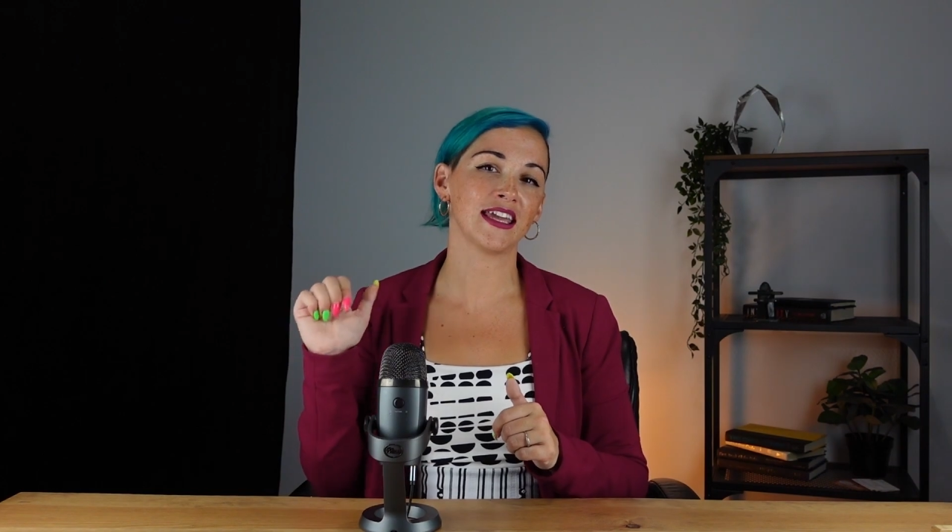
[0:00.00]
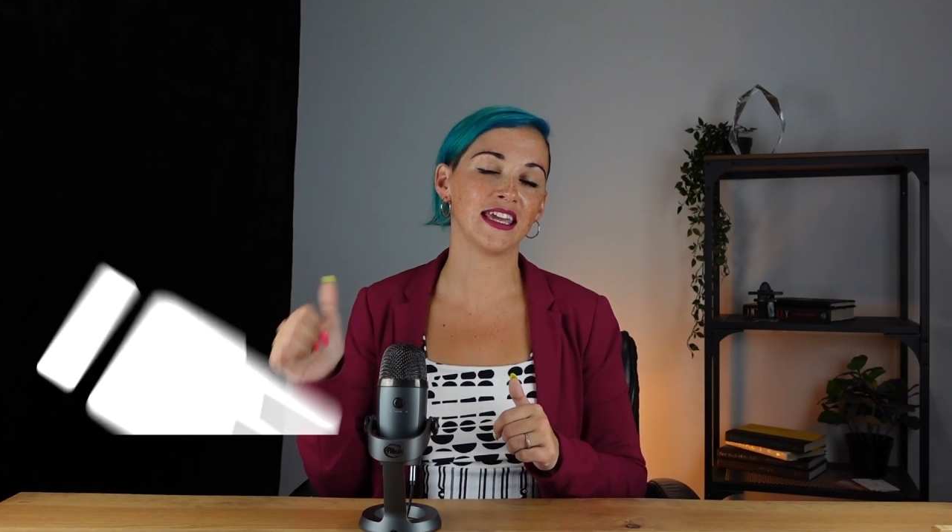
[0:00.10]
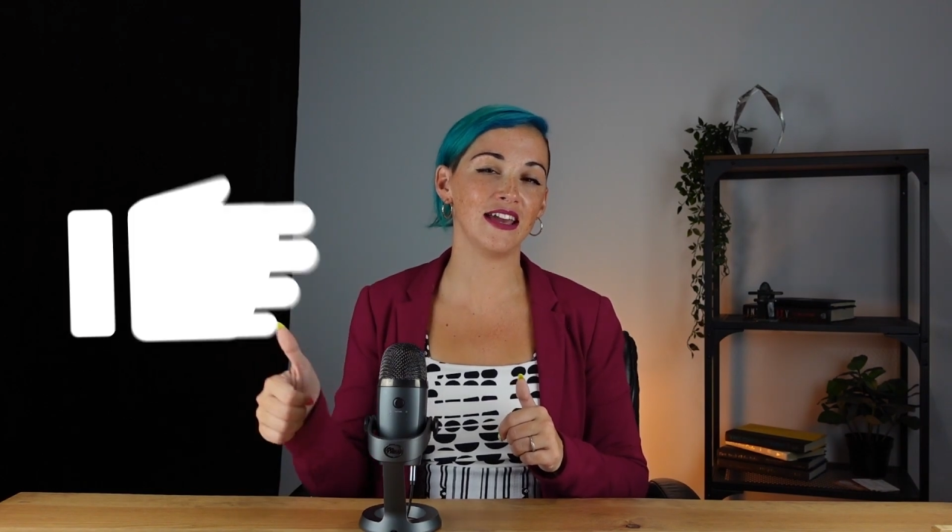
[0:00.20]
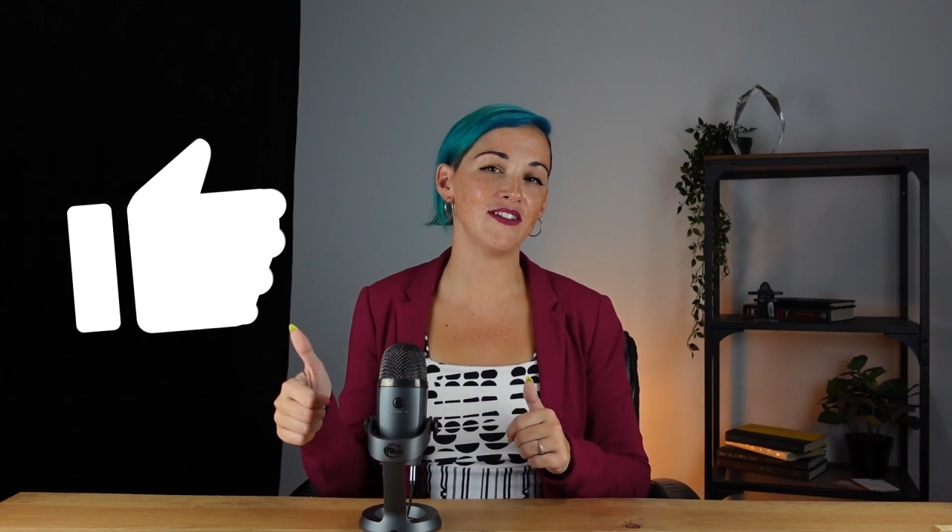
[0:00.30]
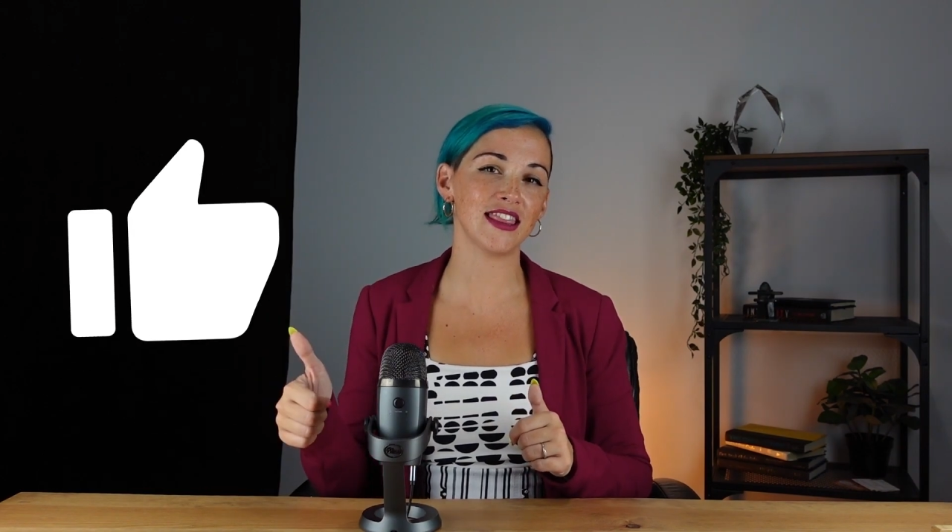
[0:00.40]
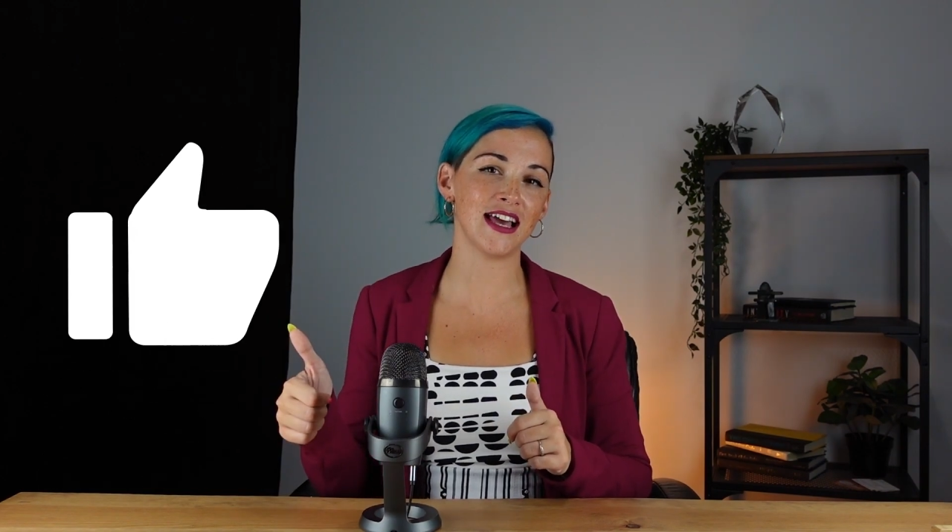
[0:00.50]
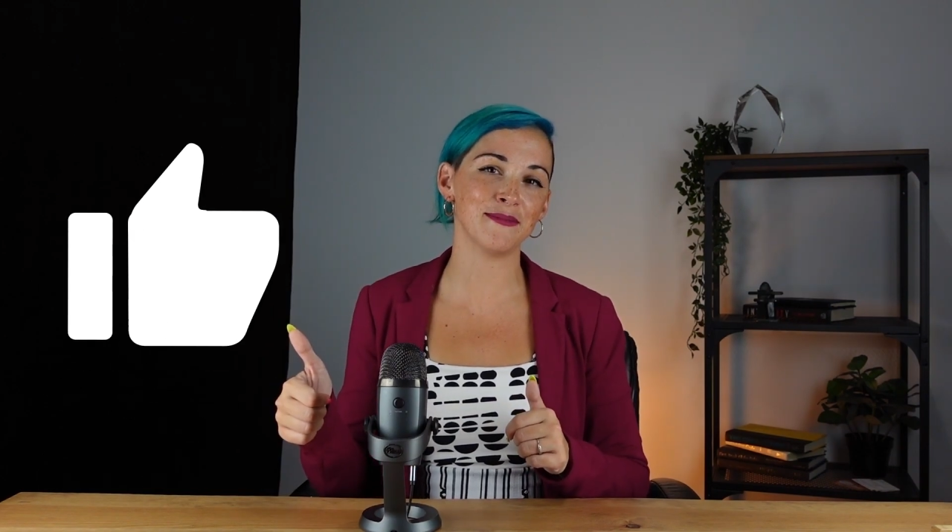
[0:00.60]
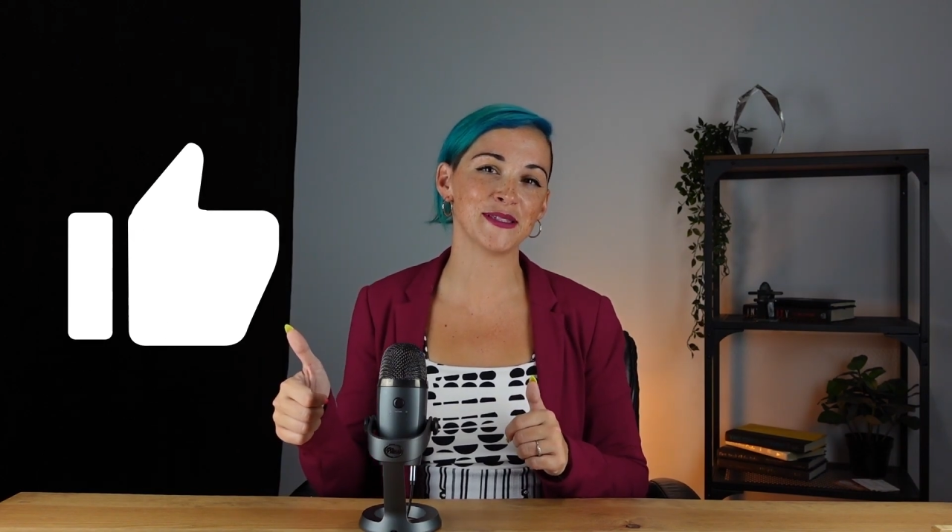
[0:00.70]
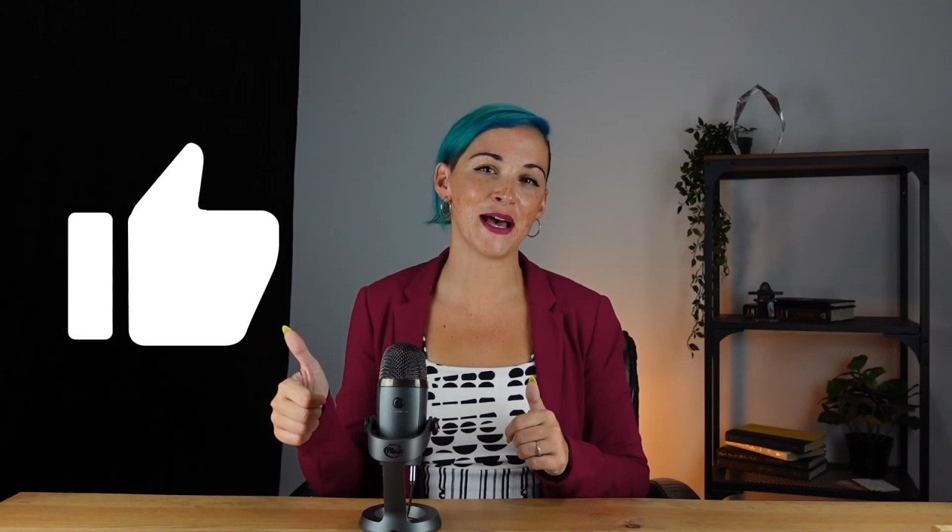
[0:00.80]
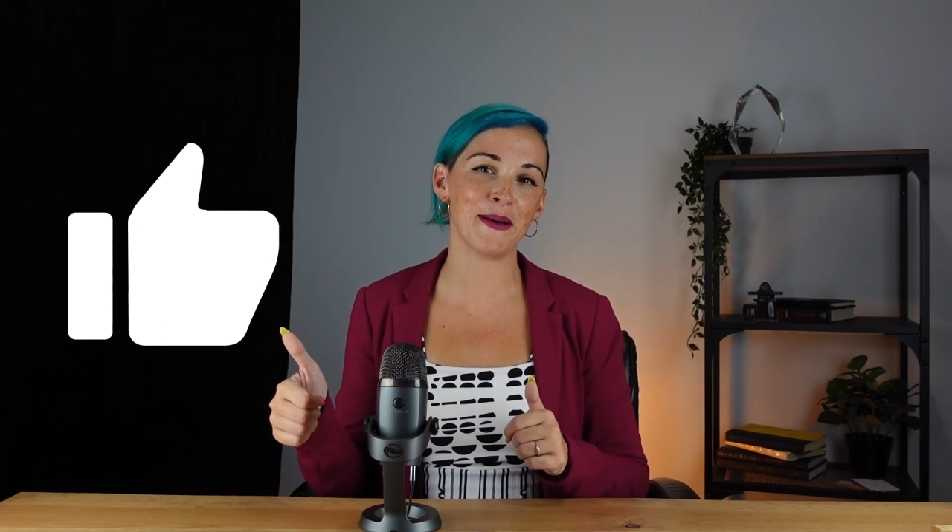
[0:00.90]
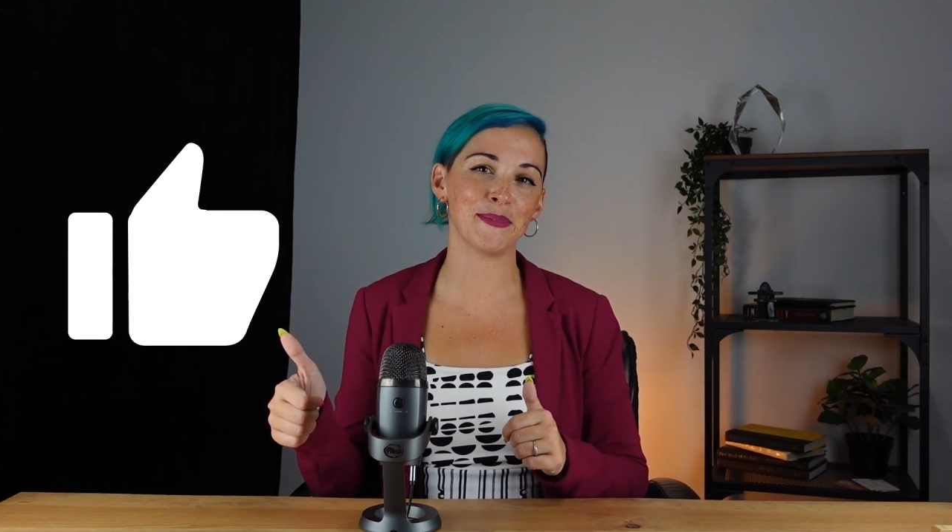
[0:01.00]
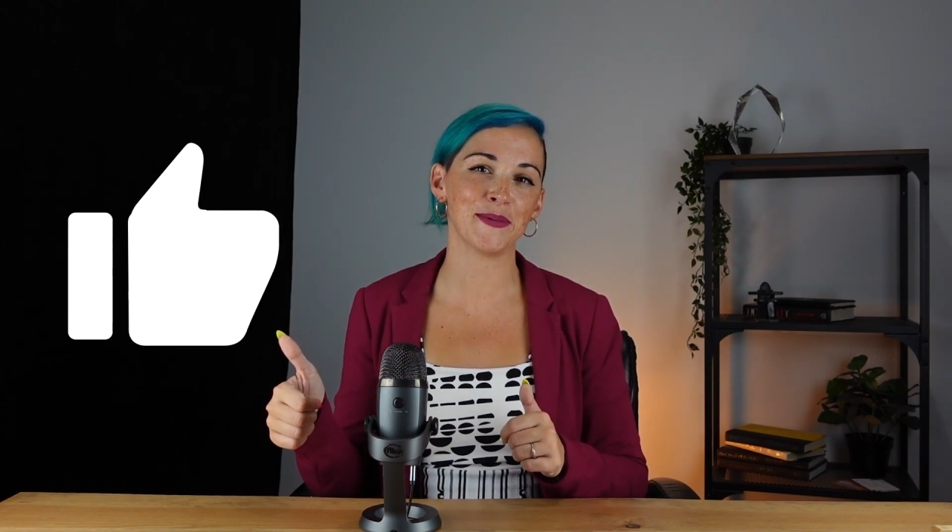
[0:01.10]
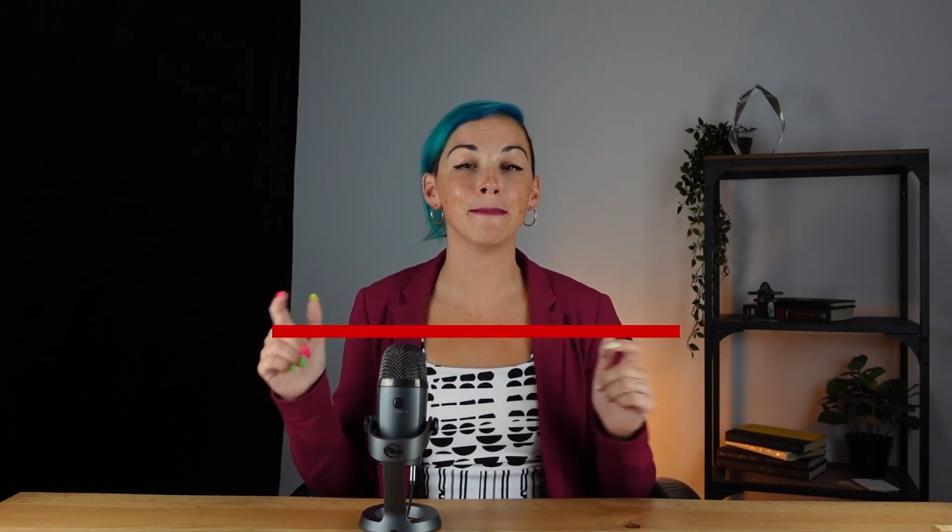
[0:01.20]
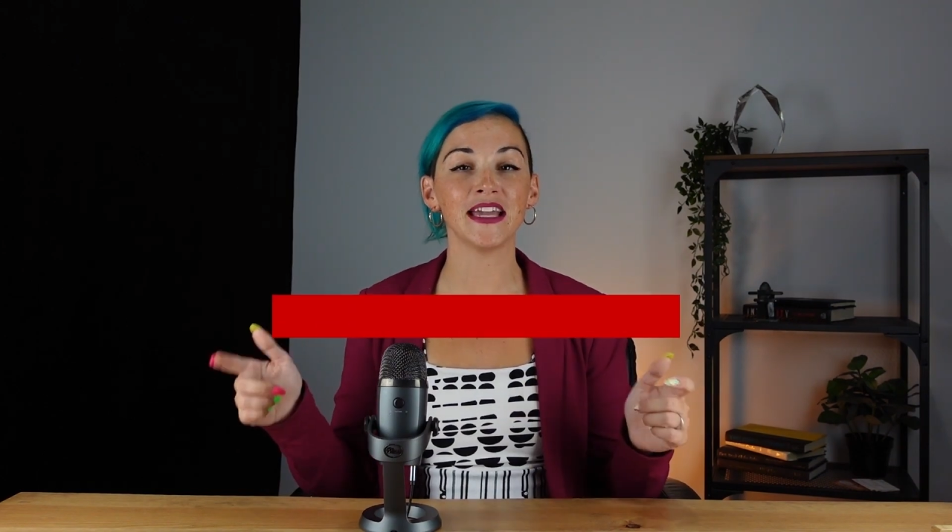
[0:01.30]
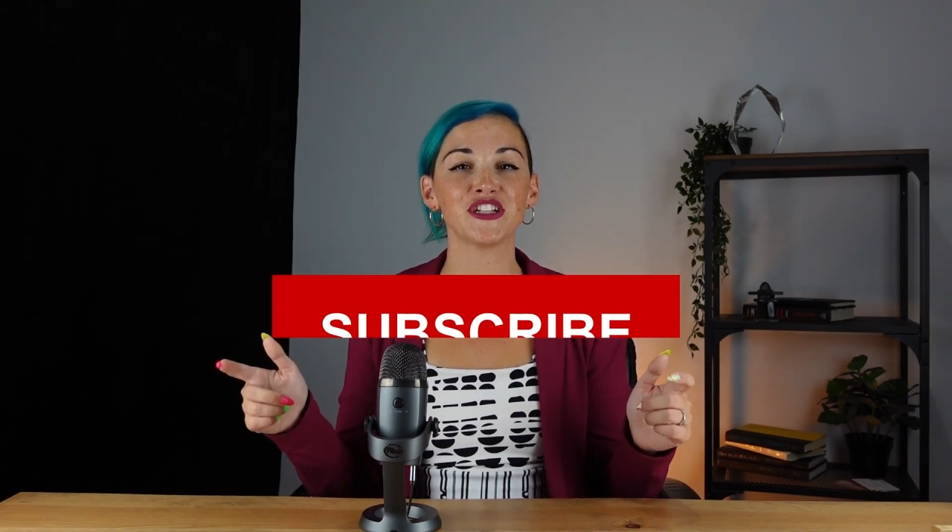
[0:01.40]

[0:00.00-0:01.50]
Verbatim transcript: give it a thumbs up, make